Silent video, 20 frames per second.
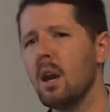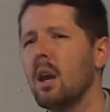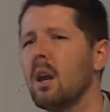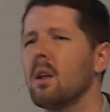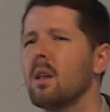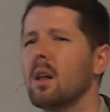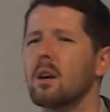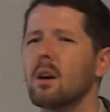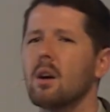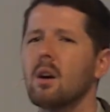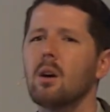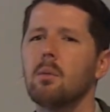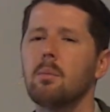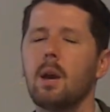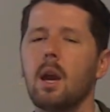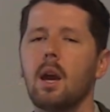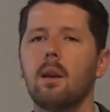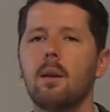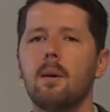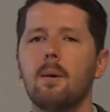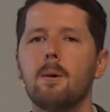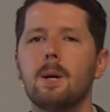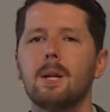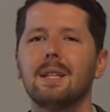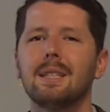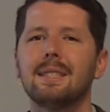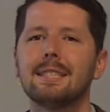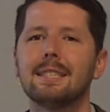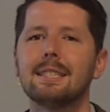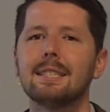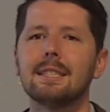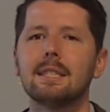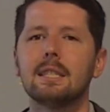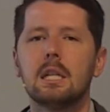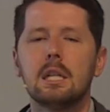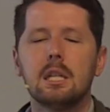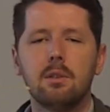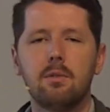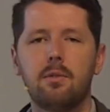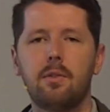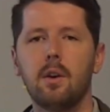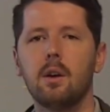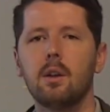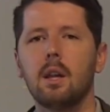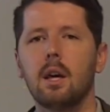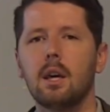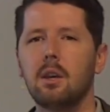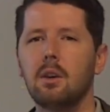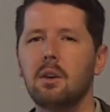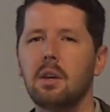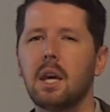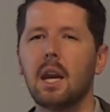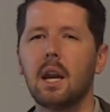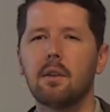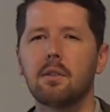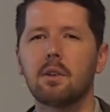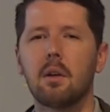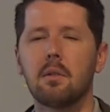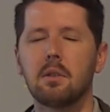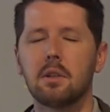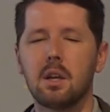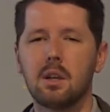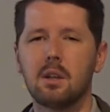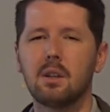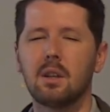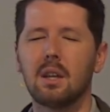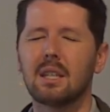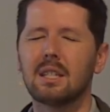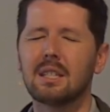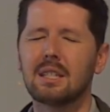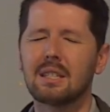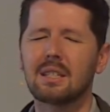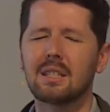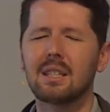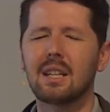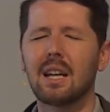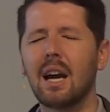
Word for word: You're like, oh man, you feel like you get out of a conversation, you're like, mm,